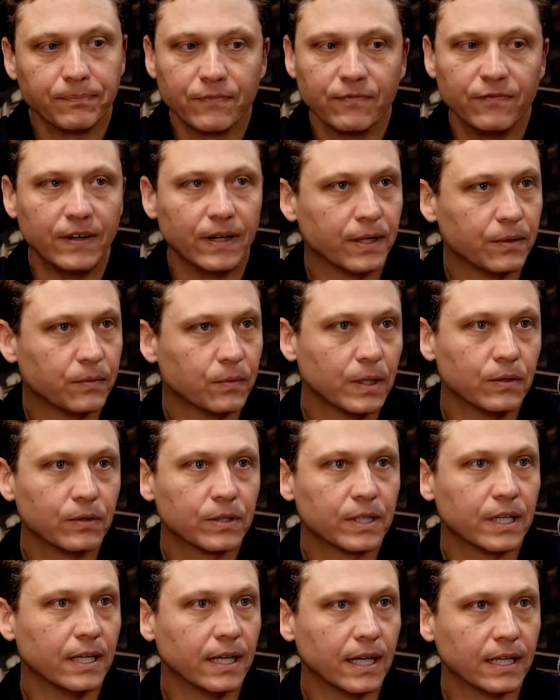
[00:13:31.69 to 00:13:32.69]
very
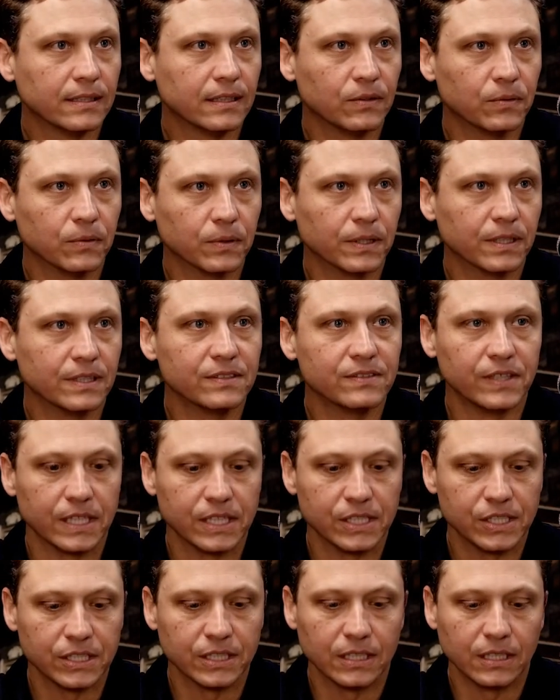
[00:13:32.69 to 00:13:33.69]
well-connected
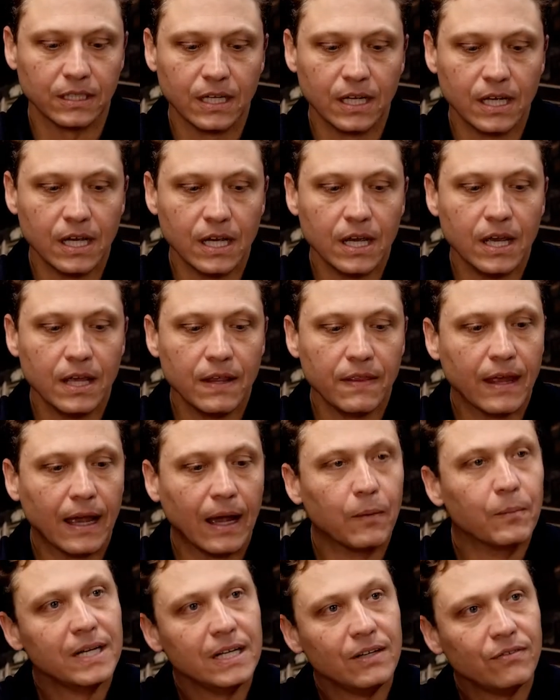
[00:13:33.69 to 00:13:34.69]
organization. How
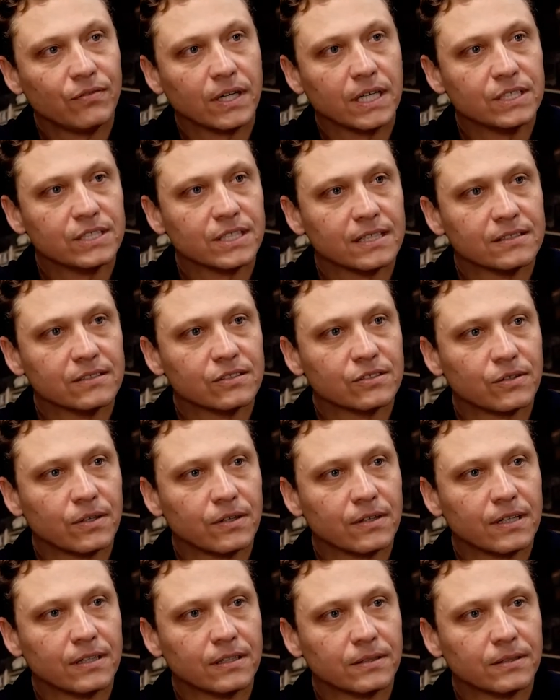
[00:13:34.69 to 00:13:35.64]
many franchises are there?